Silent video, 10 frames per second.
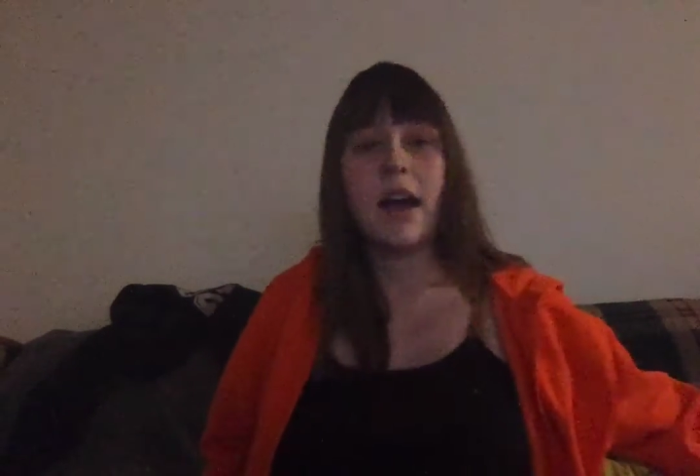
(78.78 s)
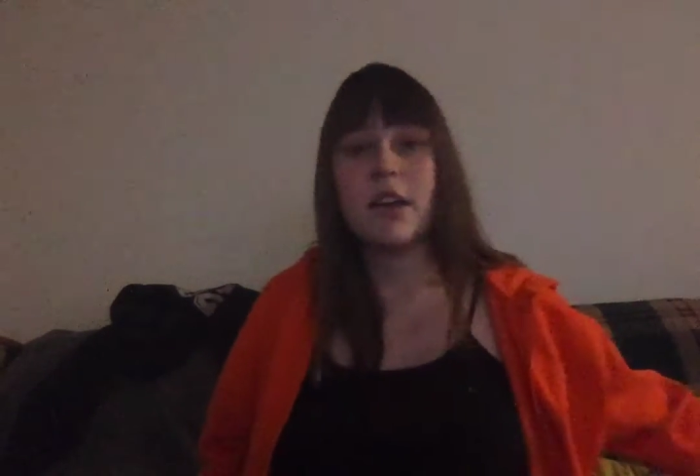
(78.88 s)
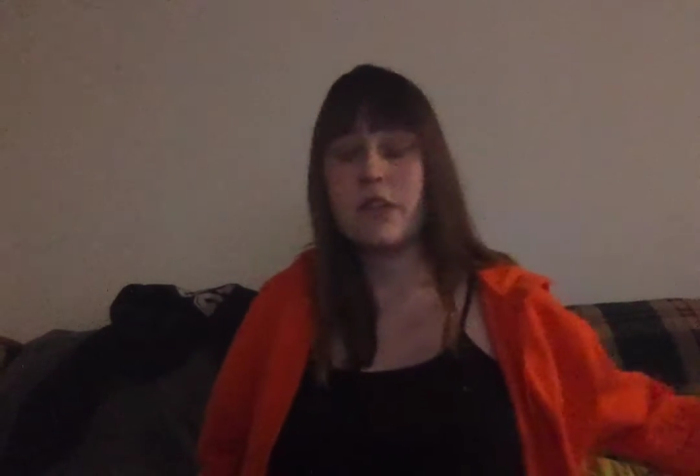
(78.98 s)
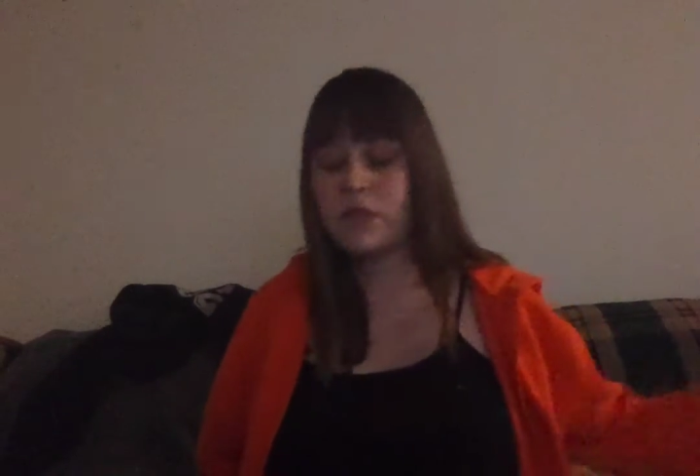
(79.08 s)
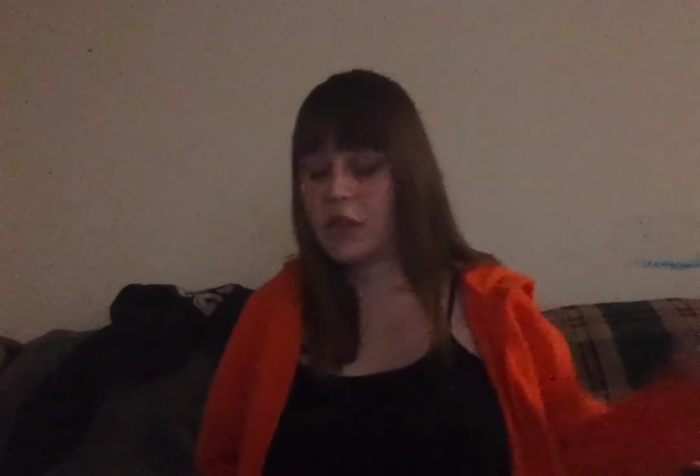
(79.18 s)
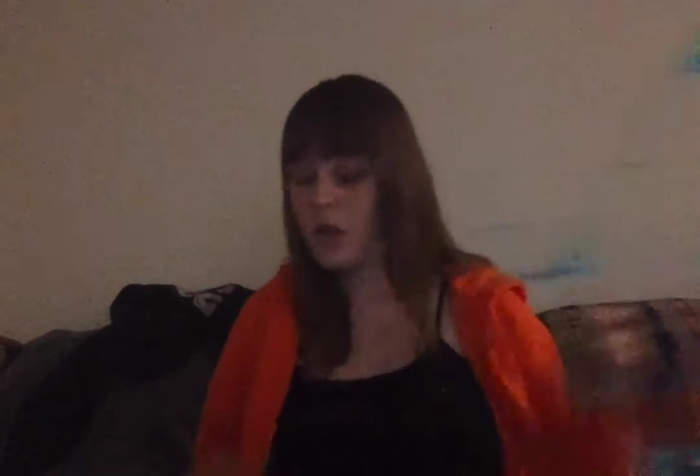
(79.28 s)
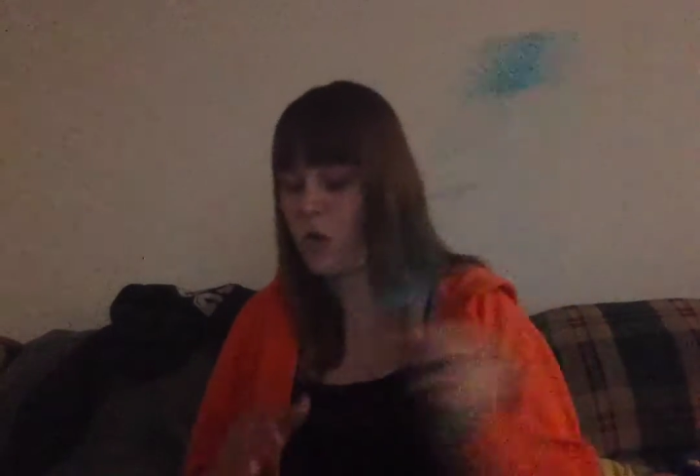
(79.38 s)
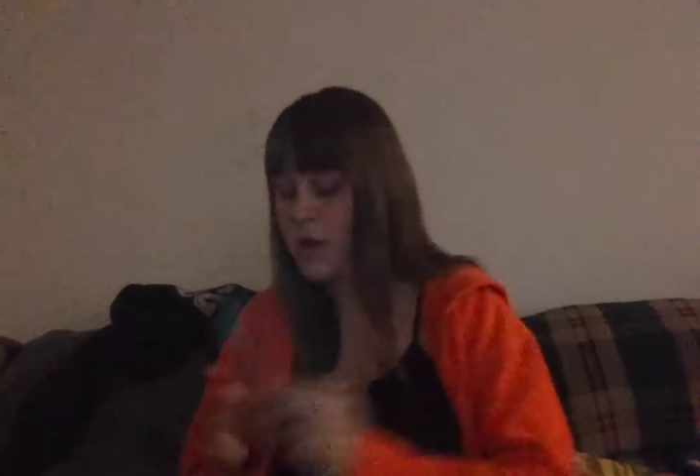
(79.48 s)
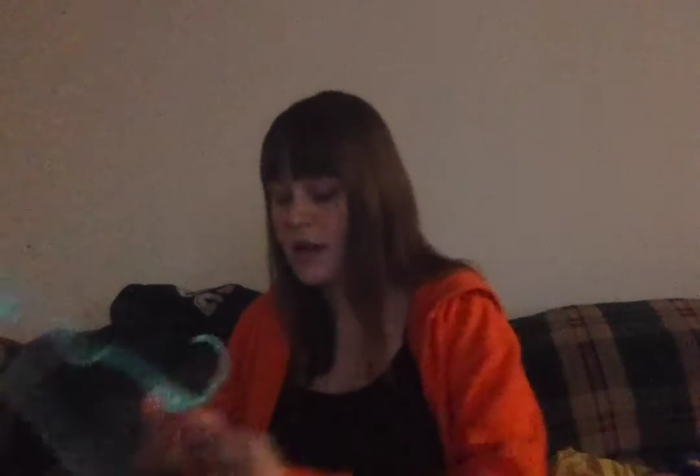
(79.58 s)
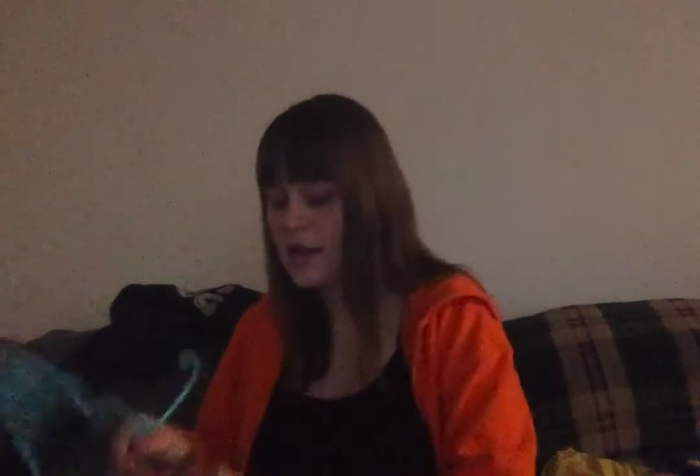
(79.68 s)

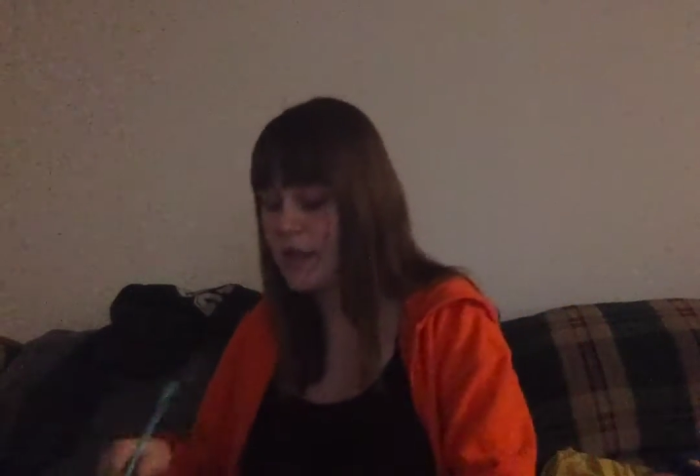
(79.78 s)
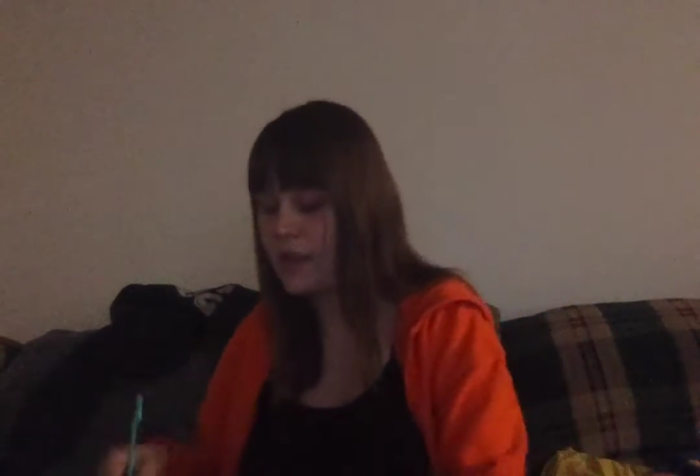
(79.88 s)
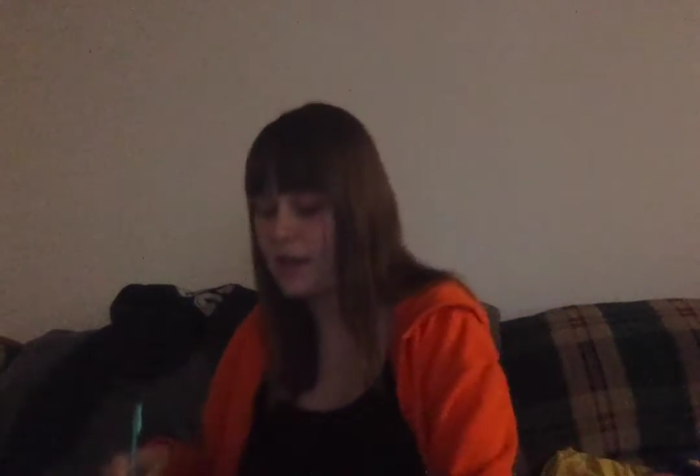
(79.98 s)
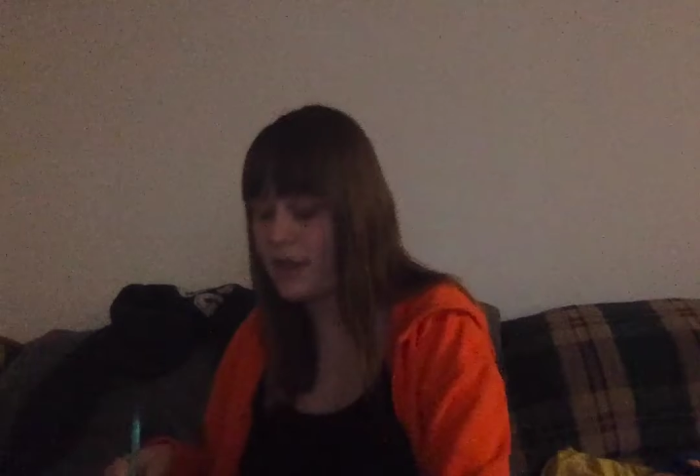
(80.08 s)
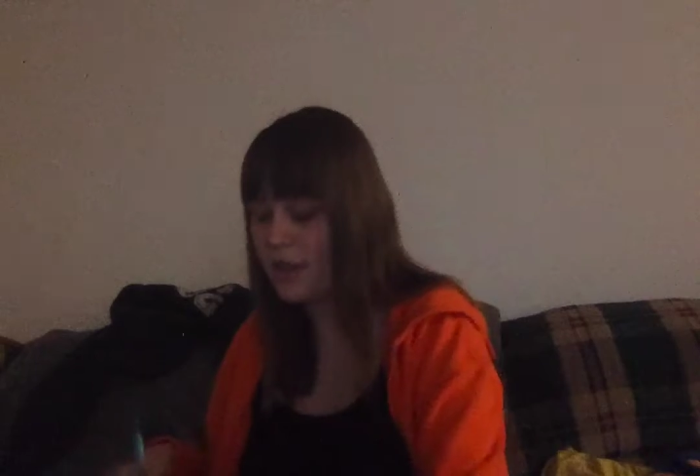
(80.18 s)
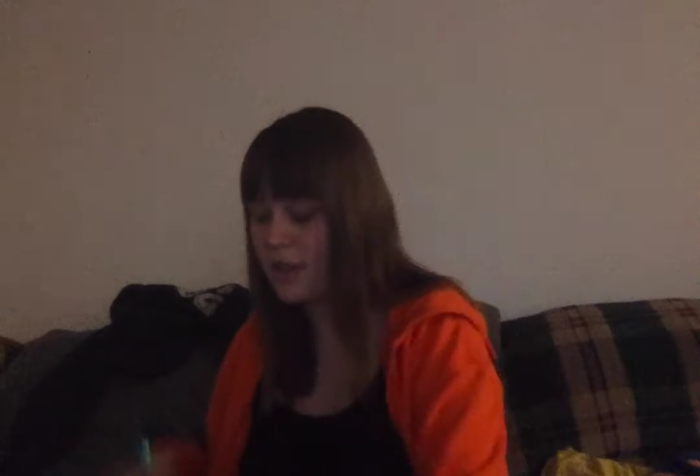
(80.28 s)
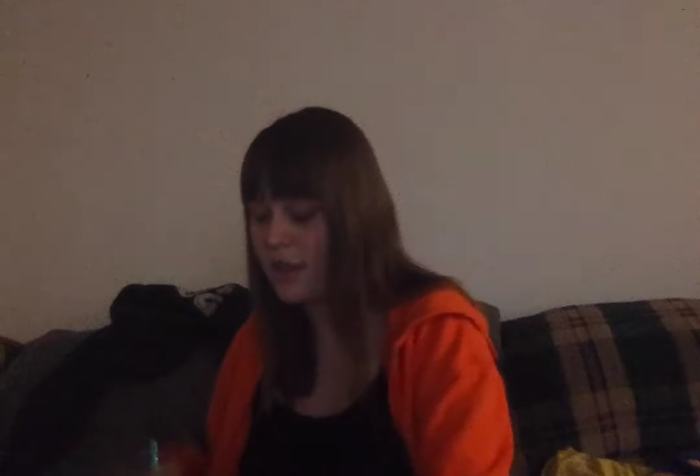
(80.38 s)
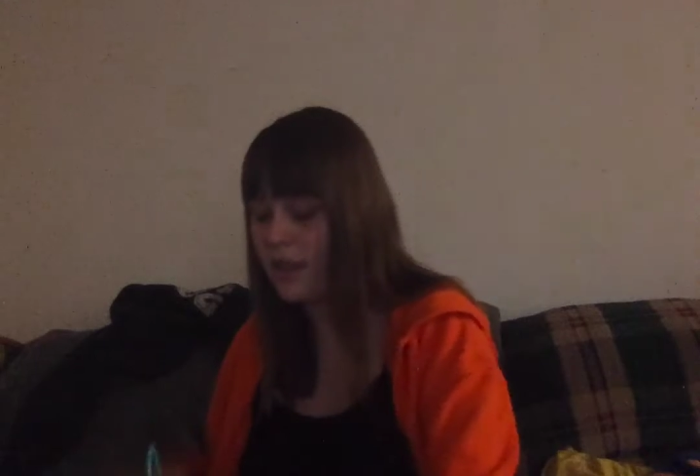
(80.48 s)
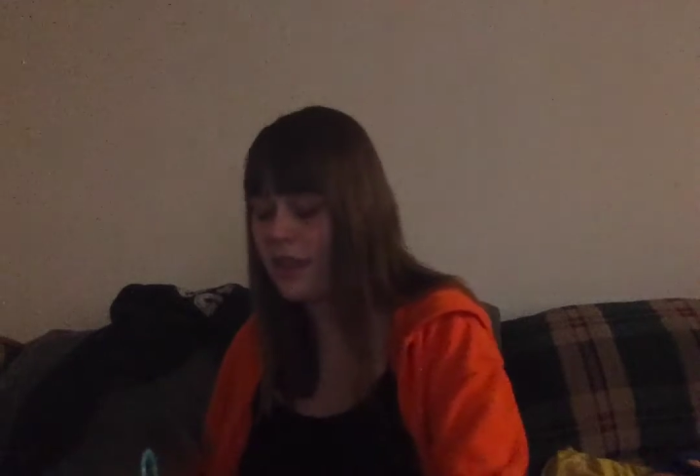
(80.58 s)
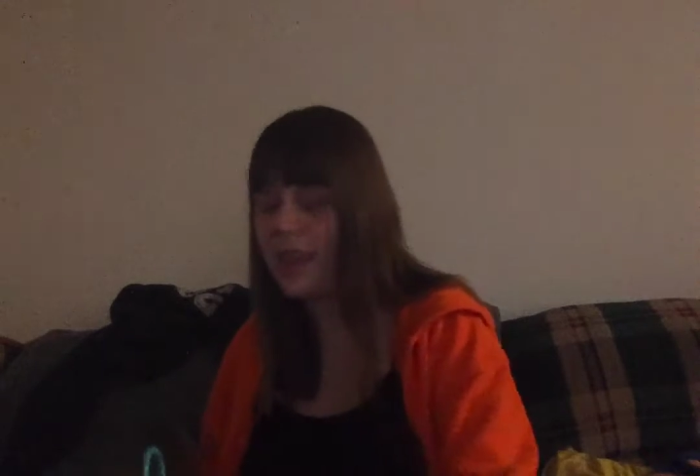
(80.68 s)
so
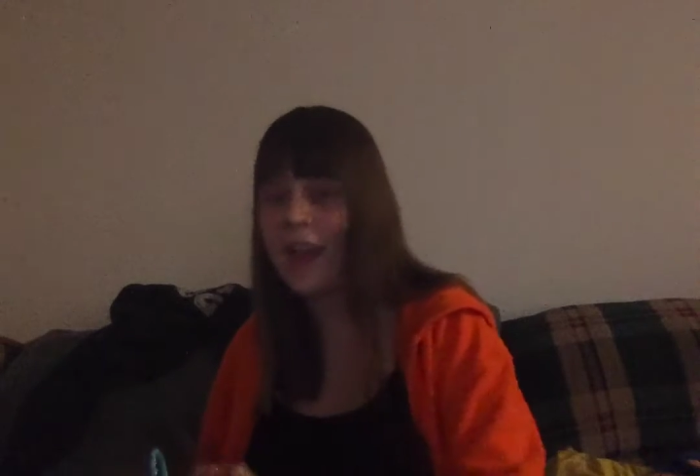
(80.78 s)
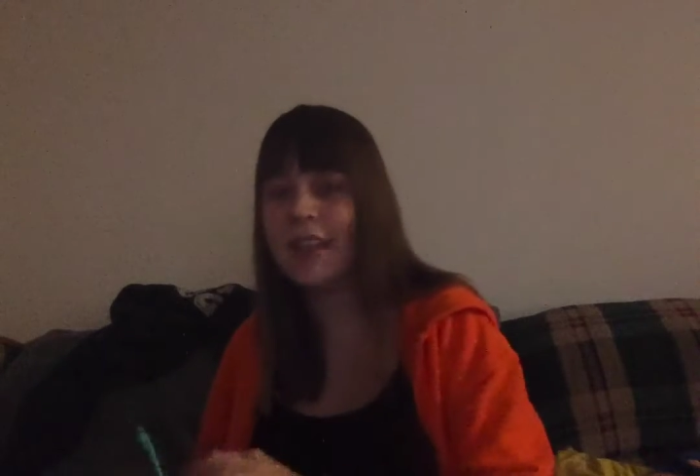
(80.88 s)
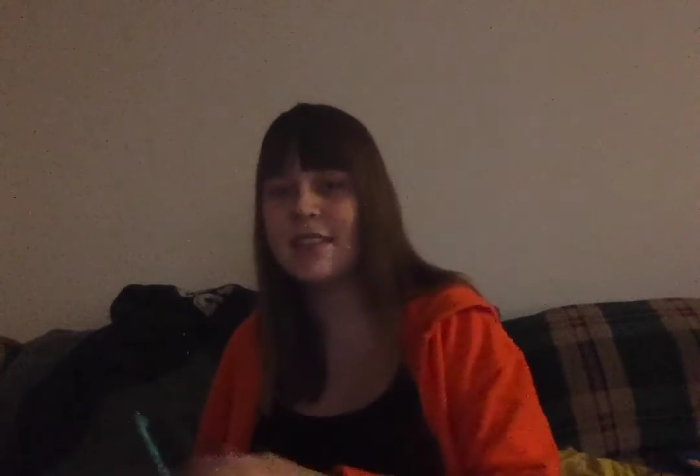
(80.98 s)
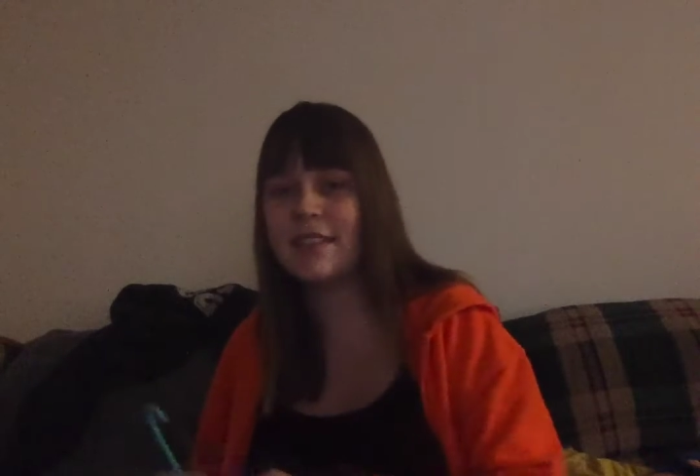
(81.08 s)
that